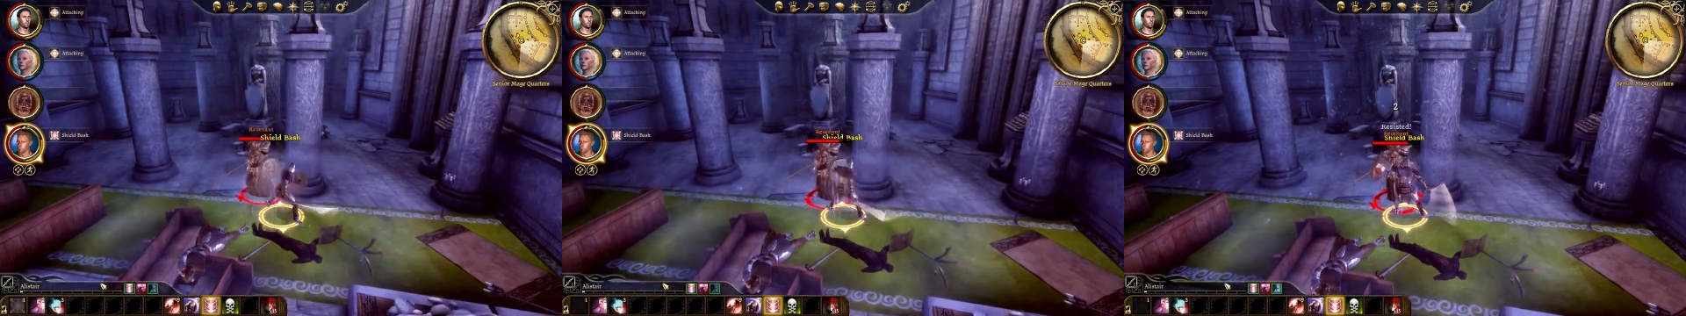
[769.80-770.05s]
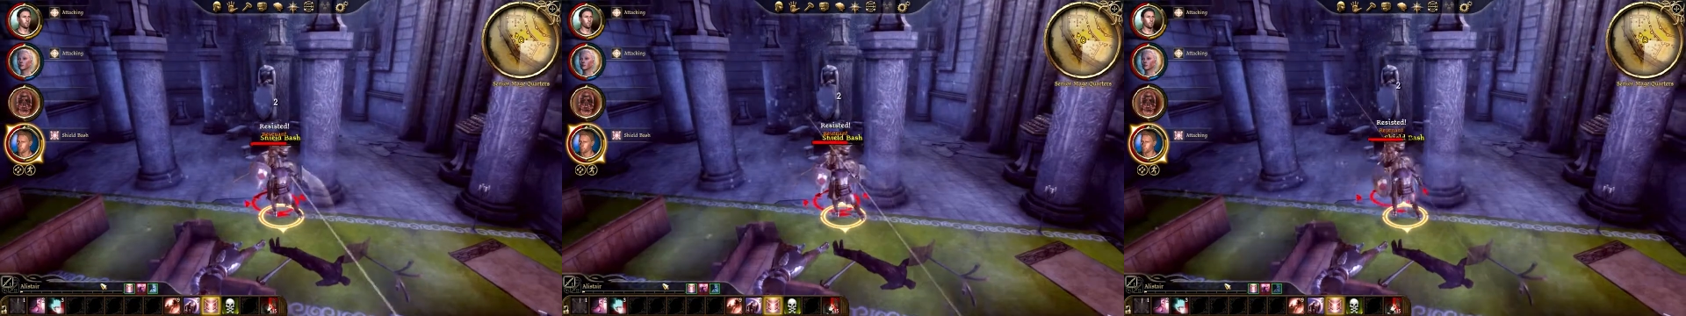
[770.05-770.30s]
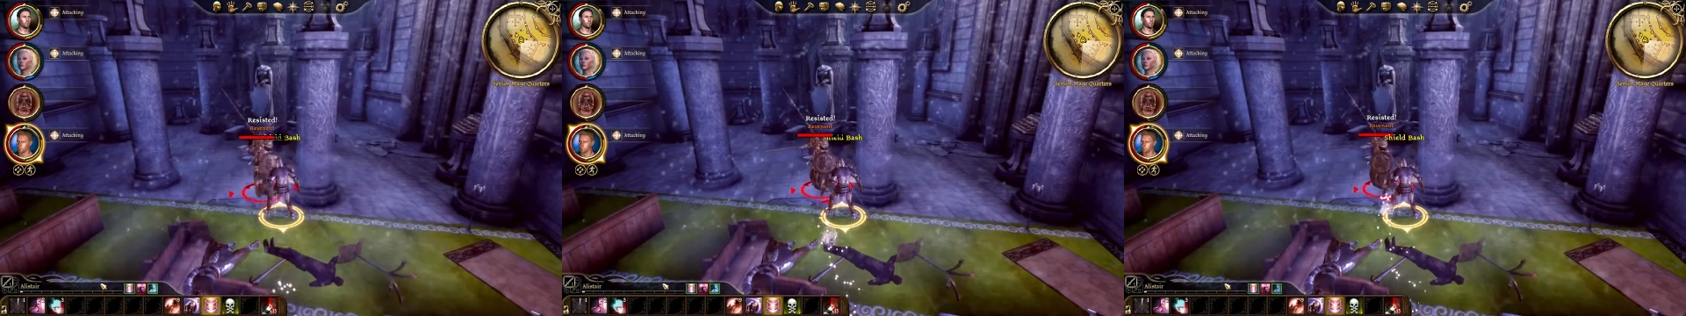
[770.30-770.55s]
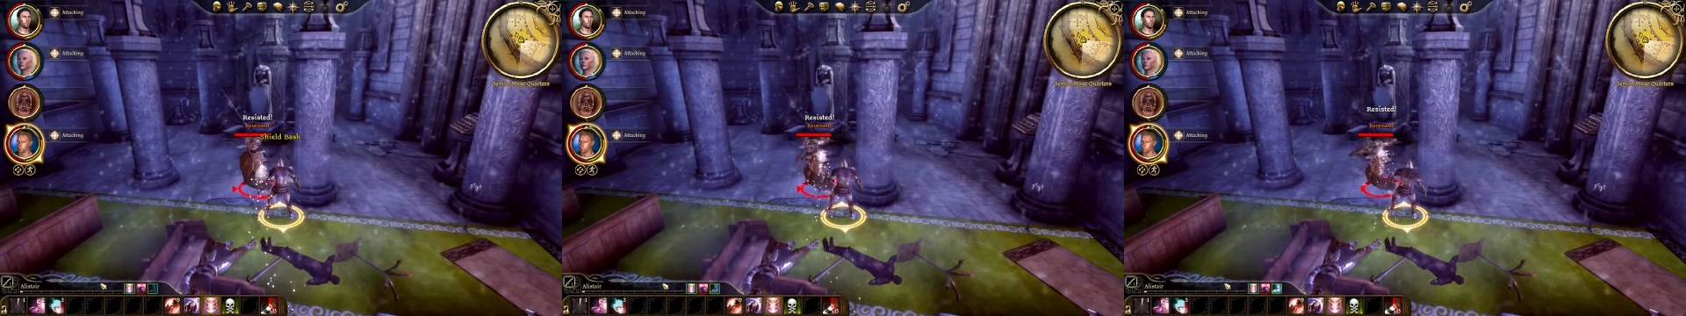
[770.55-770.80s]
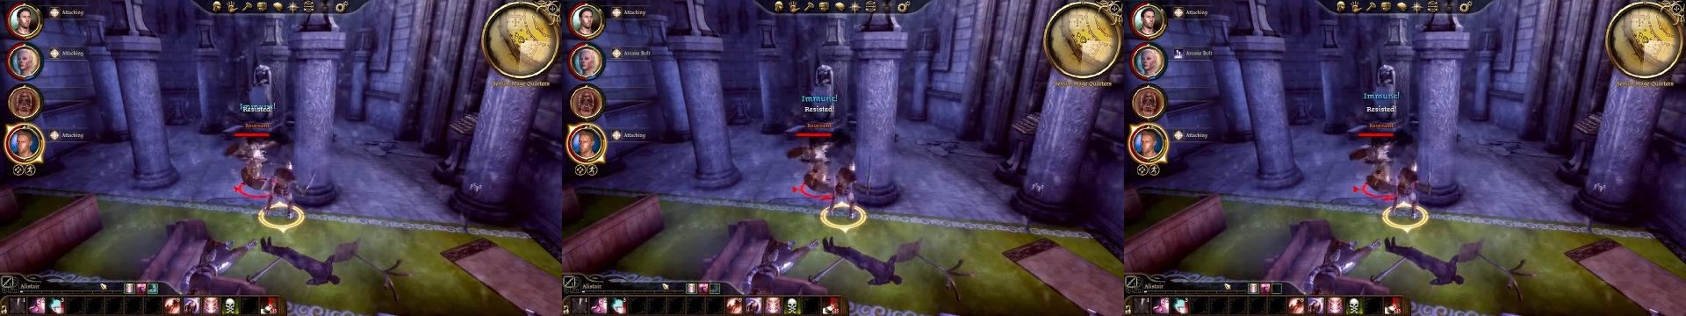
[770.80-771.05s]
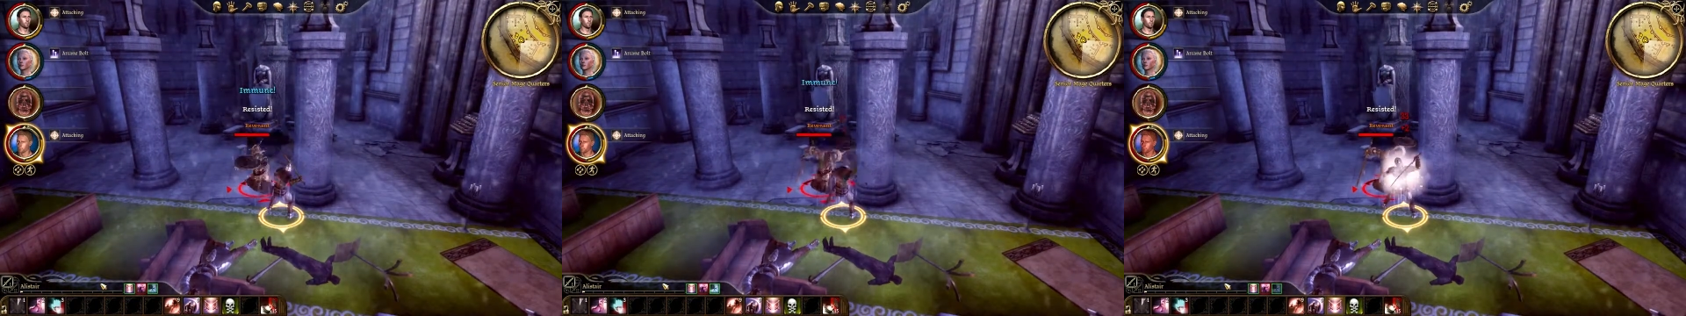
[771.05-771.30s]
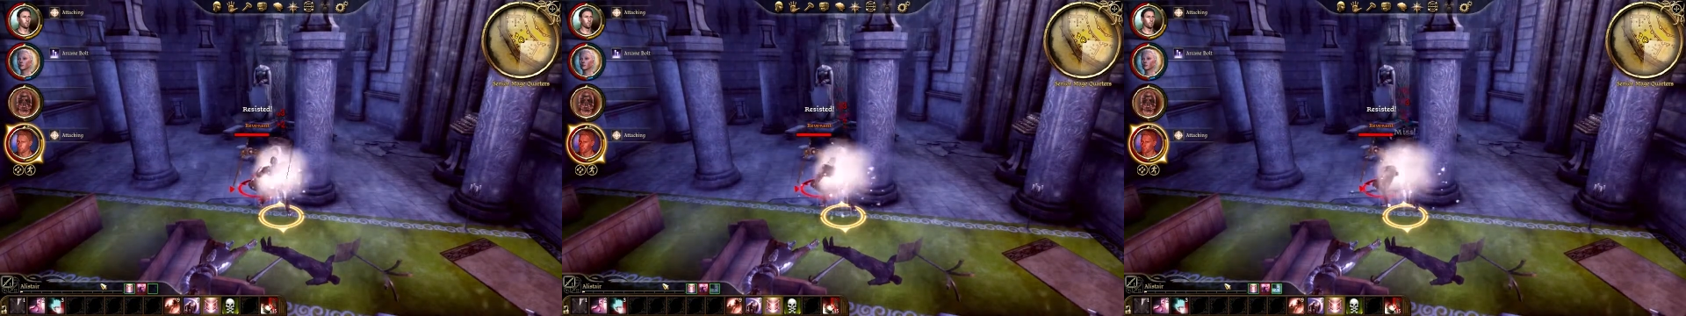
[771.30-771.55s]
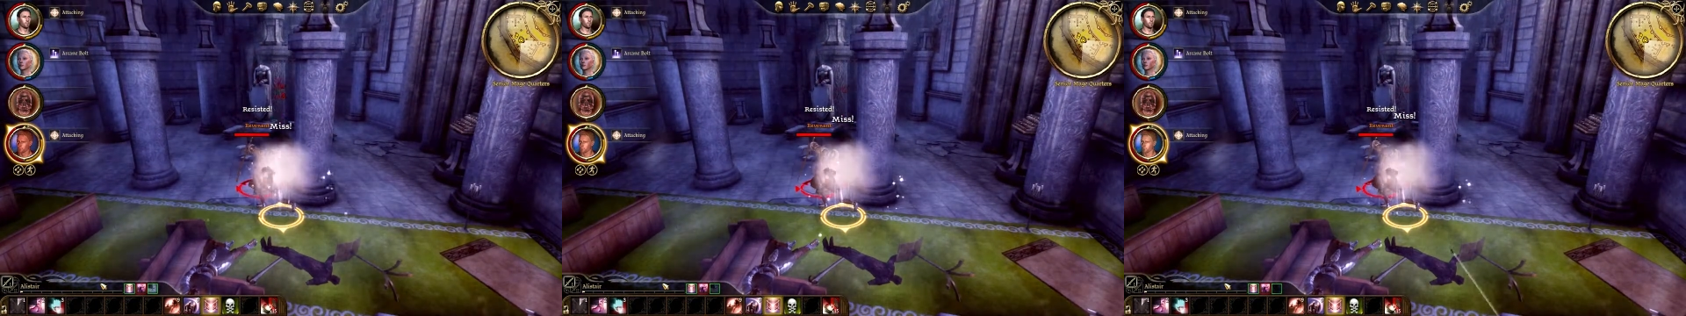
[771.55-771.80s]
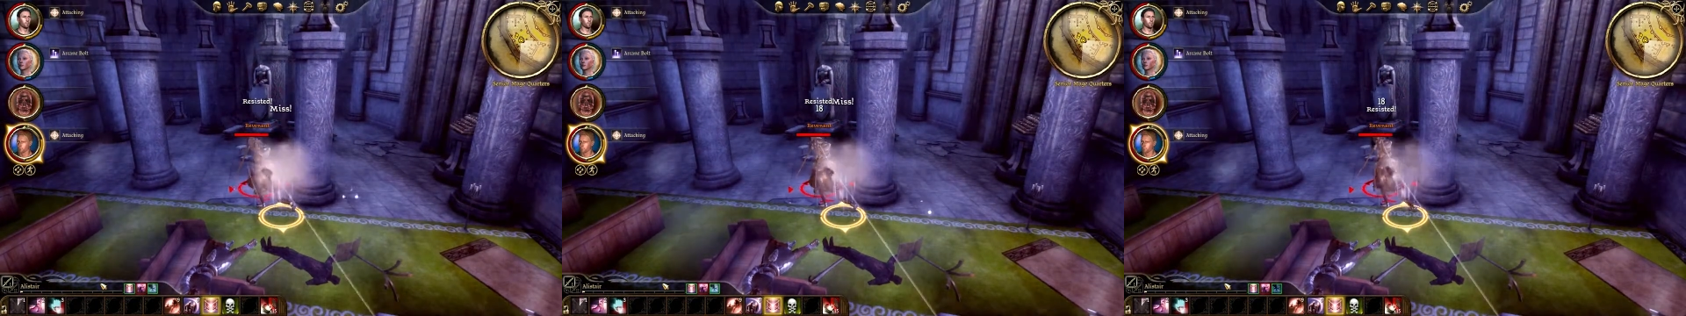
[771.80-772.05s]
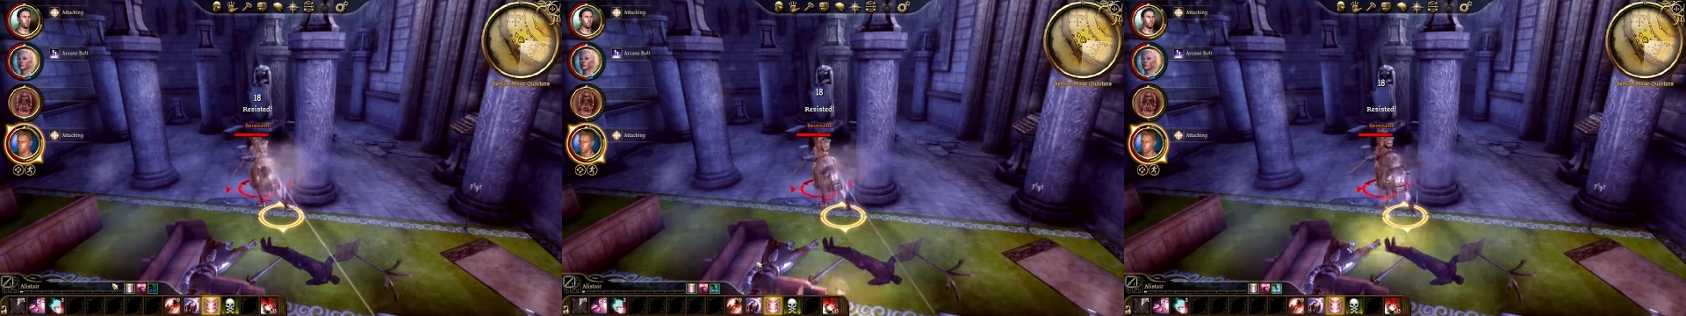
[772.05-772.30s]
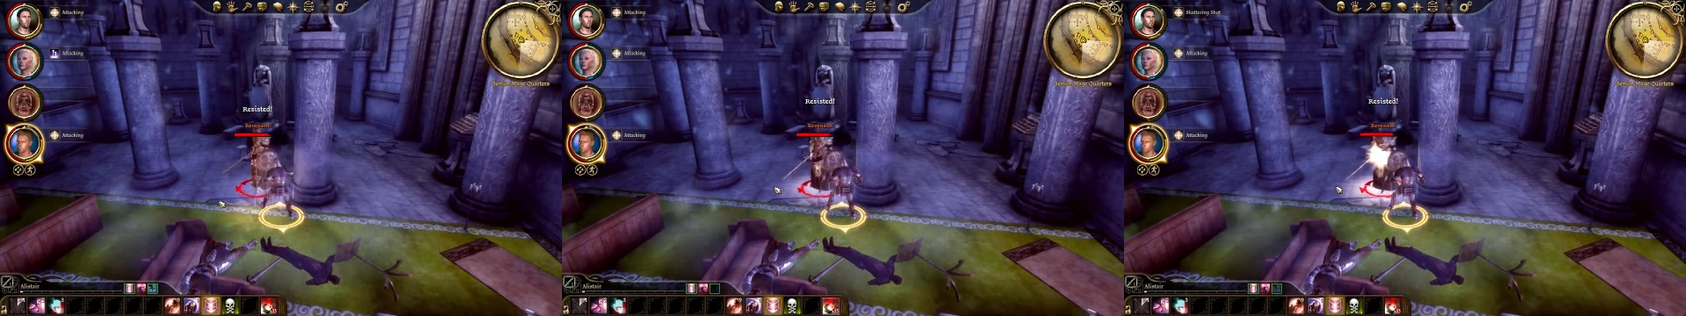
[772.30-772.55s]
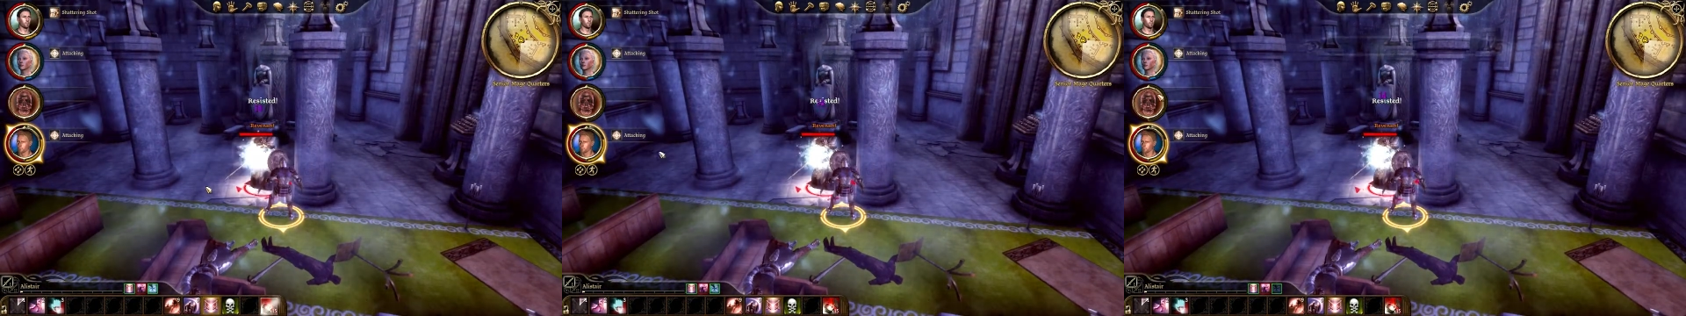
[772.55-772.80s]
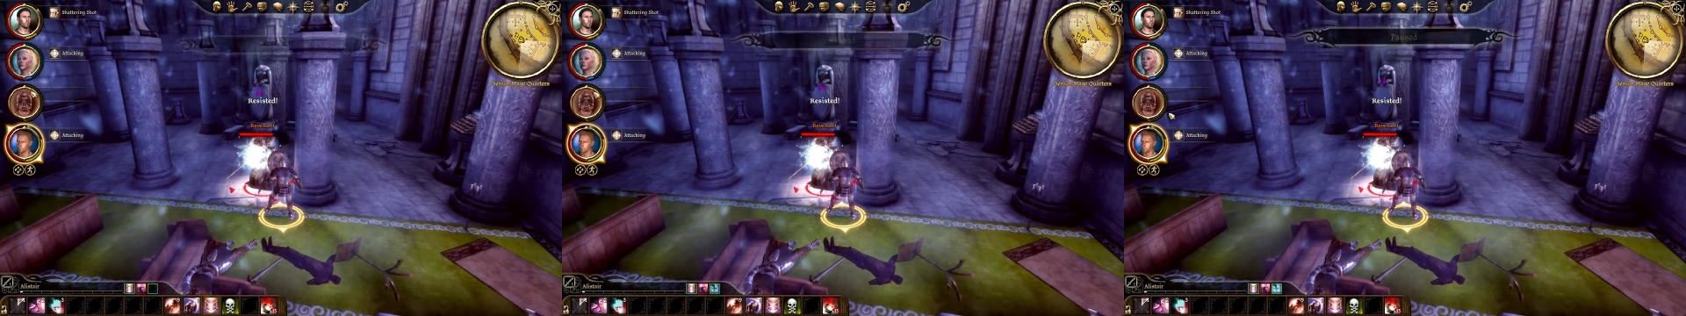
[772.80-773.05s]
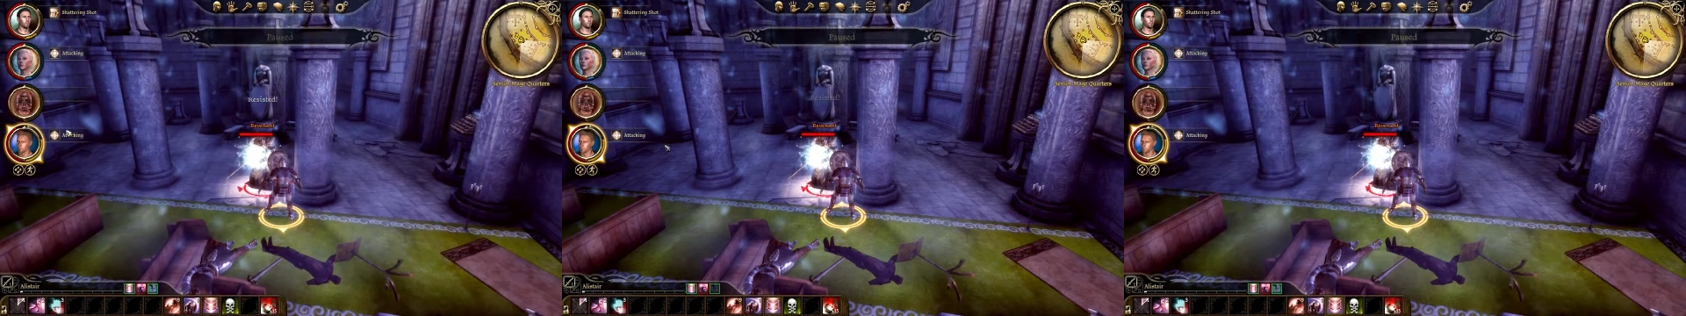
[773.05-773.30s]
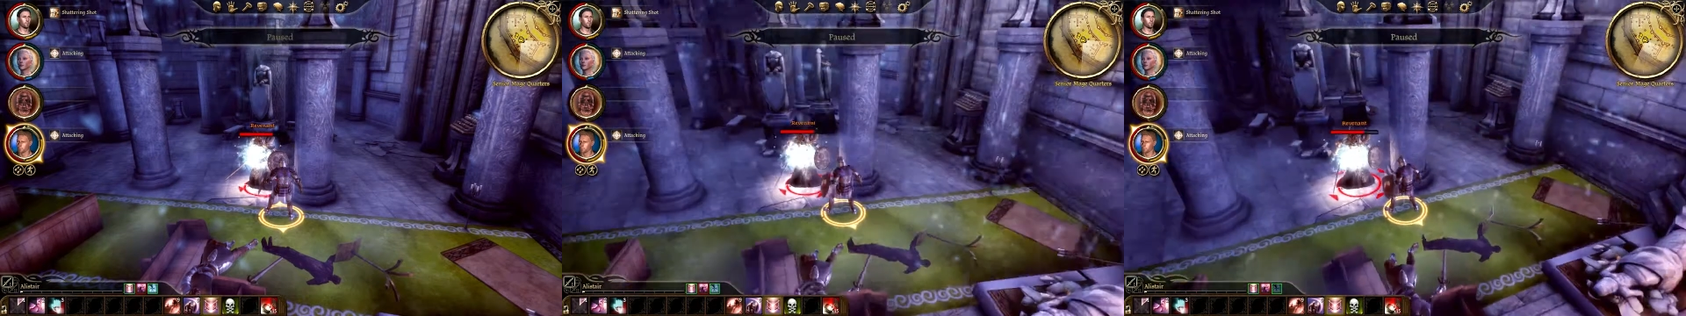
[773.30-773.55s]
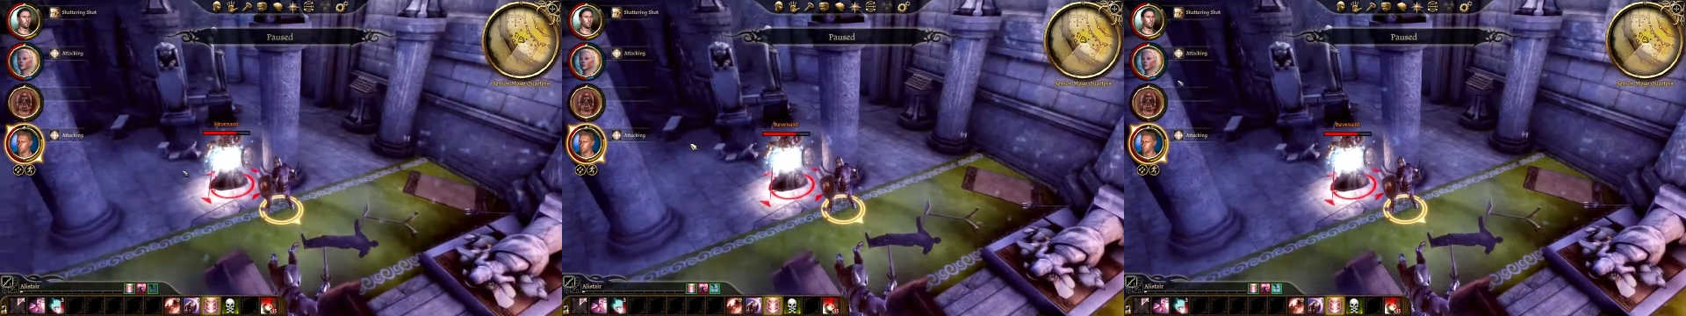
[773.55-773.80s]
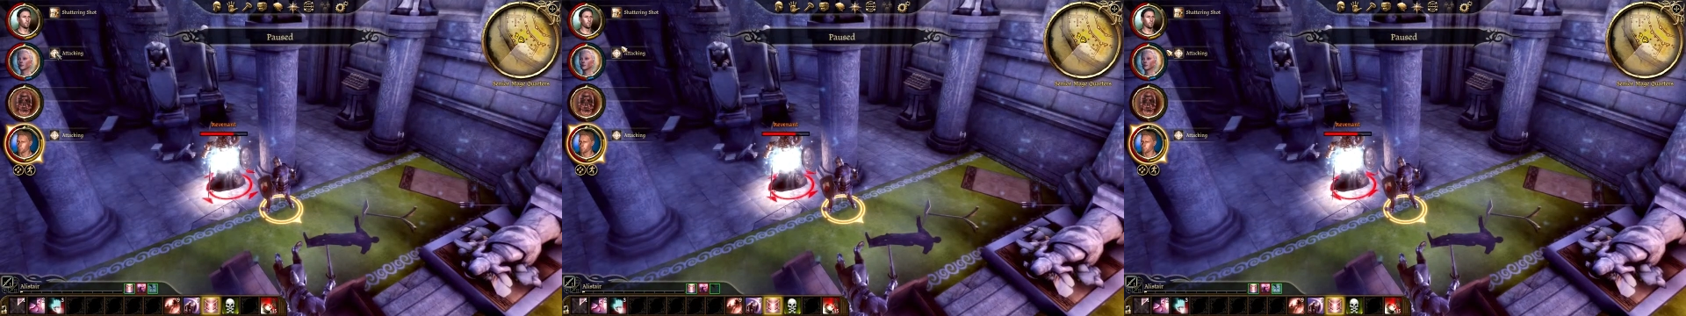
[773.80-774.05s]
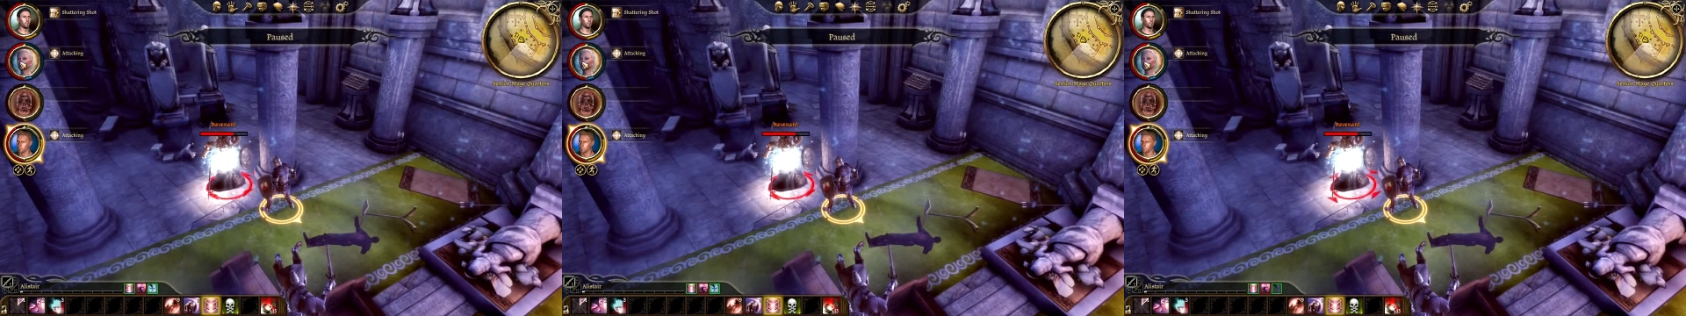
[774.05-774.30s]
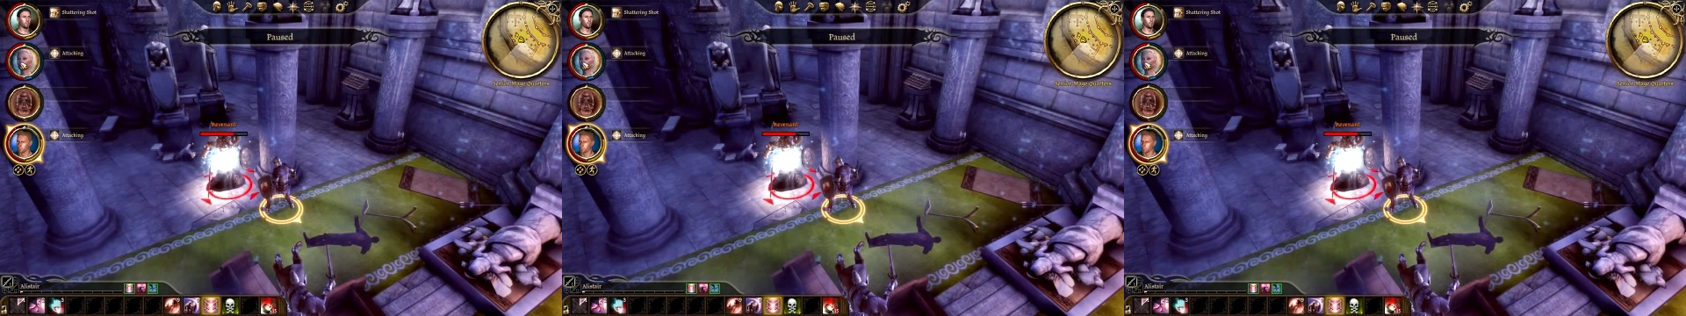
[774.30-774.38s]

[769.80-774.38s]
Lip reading: [unreadable: no face in view]